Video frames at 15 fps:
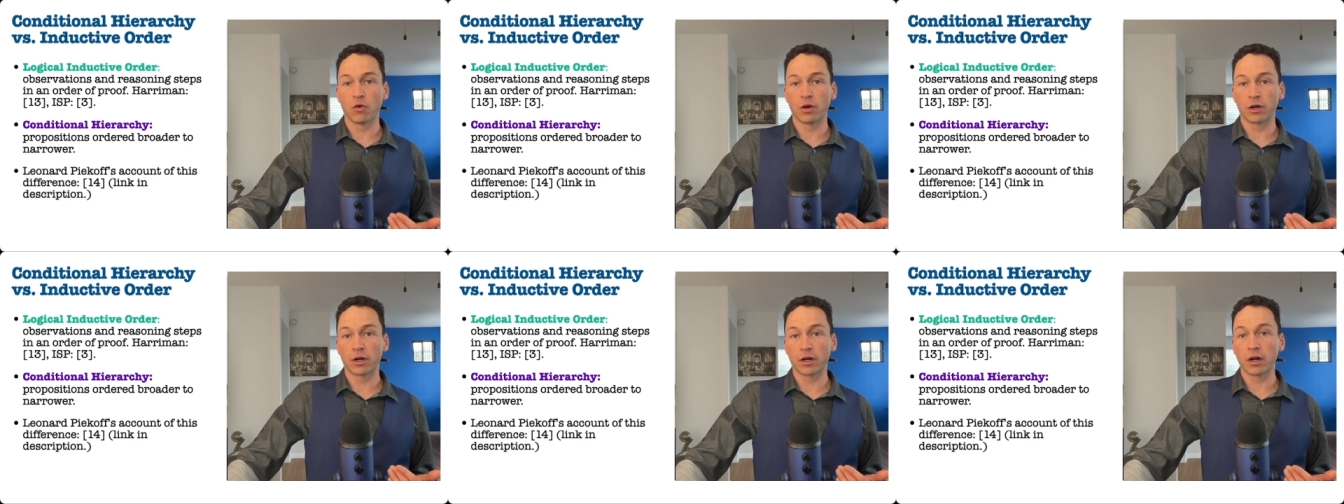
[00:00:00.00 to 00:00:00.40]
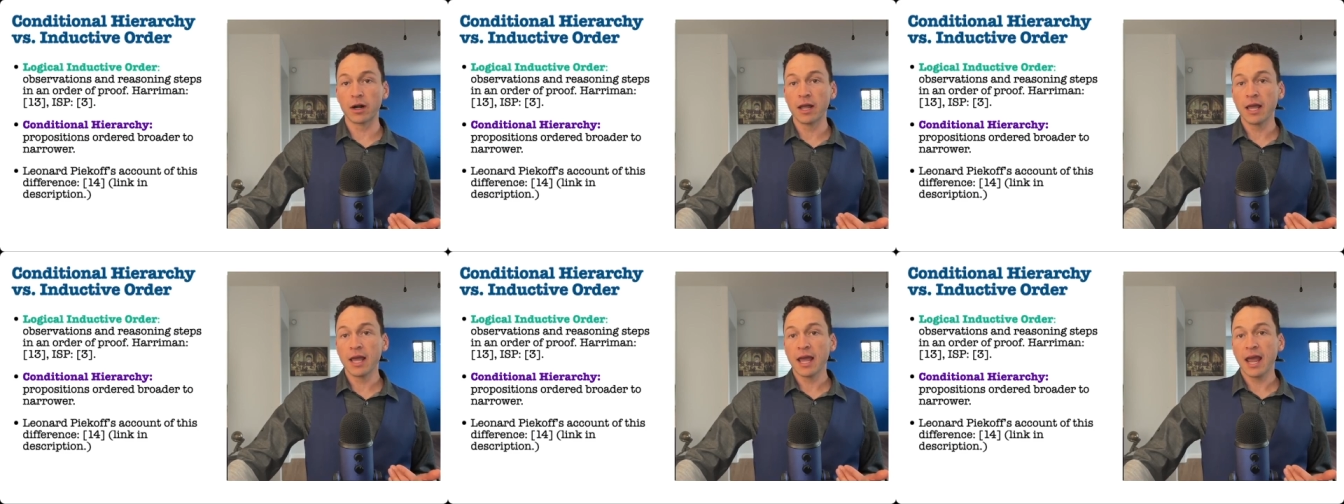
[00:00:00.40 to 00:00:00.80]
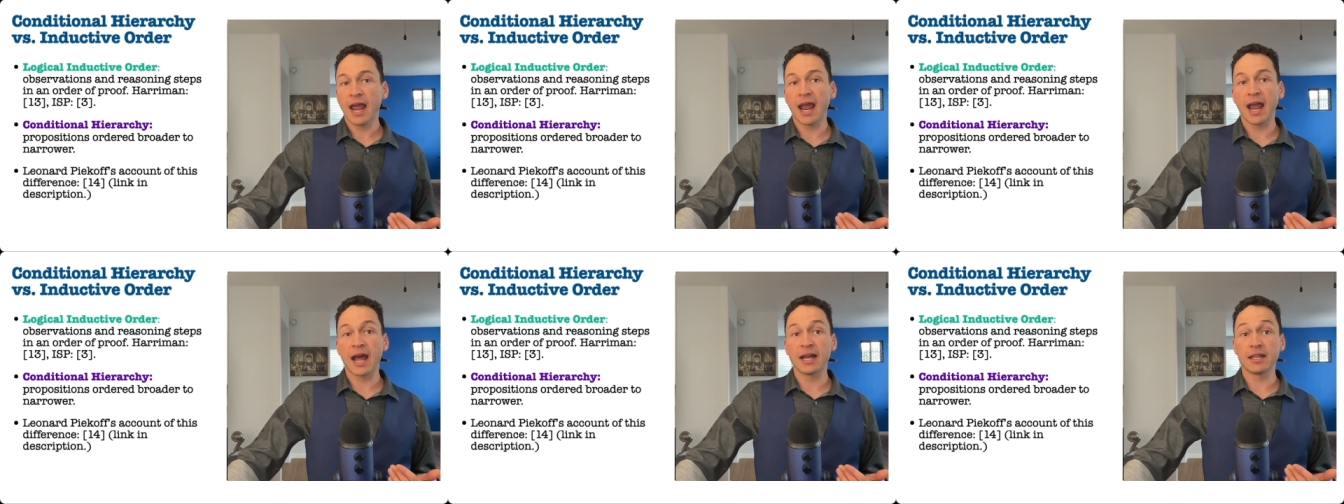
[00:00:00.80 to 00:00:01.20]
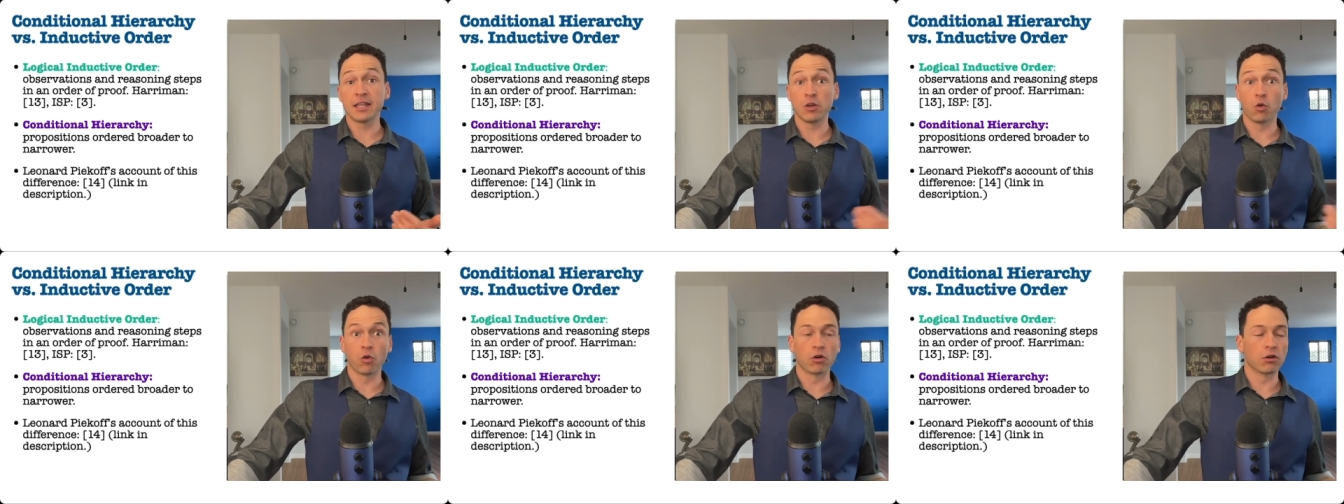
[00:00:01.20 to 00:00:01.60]
order
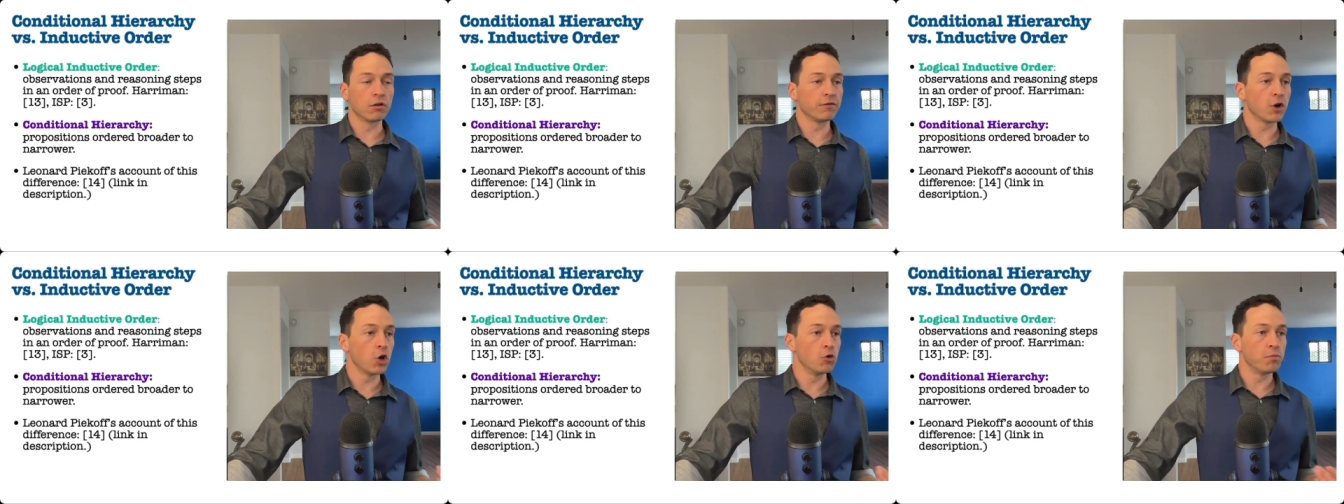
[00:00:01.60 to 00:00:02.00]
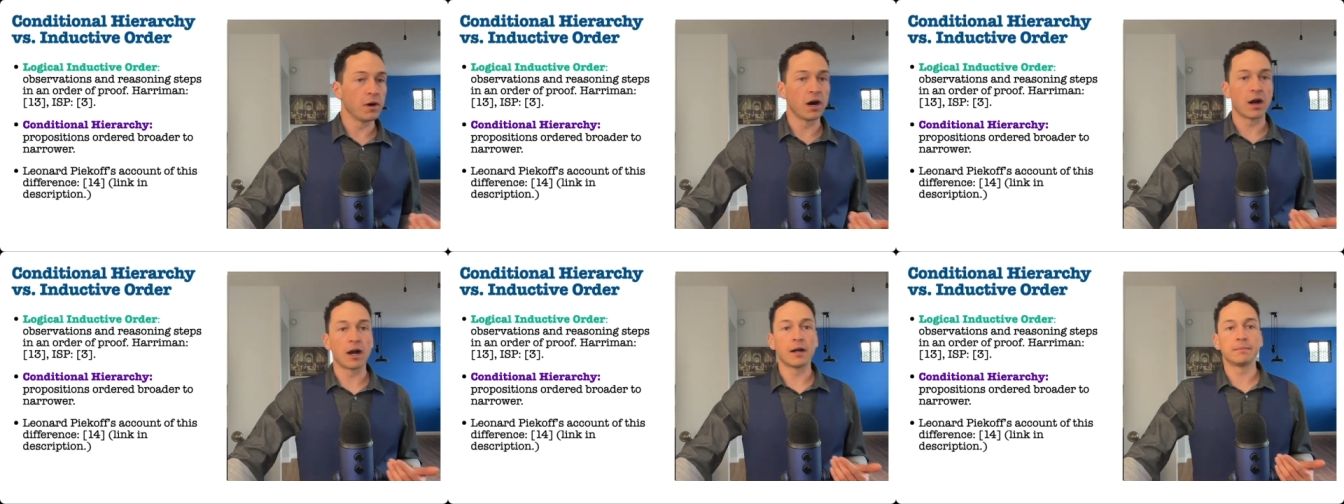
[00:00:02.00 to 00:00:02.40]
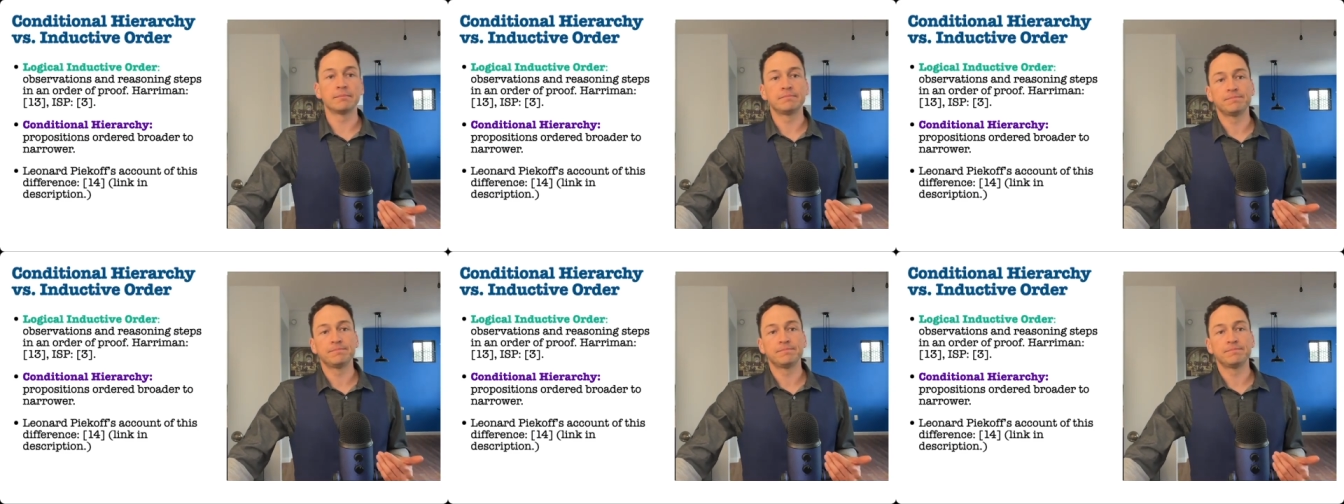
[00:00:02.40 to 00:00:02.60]
and the order of OPAR.